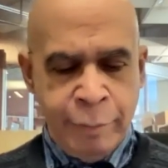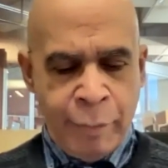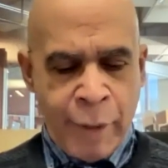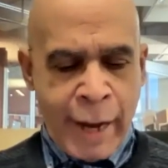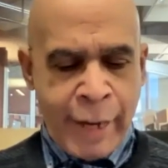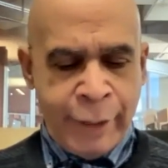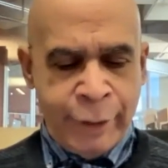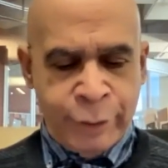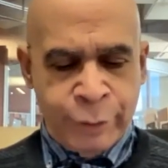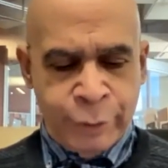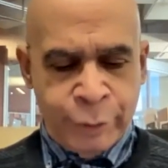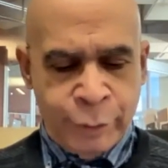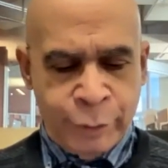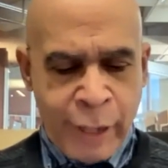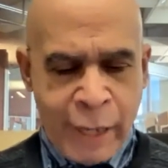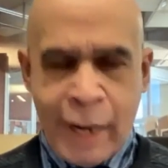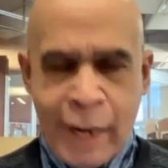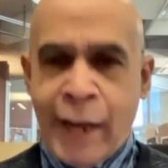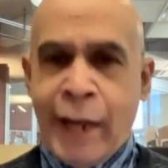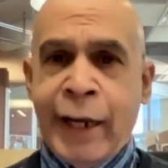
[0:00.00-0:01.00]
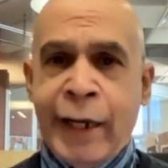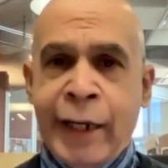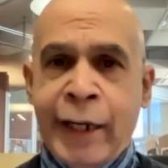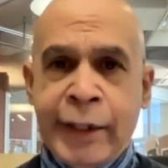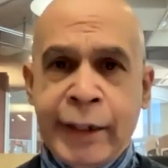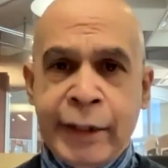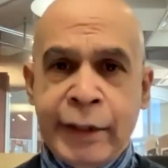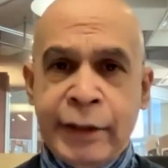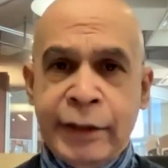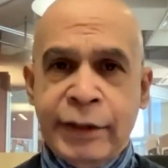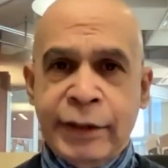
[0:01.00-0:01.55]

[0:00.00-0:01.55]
Michael, hey,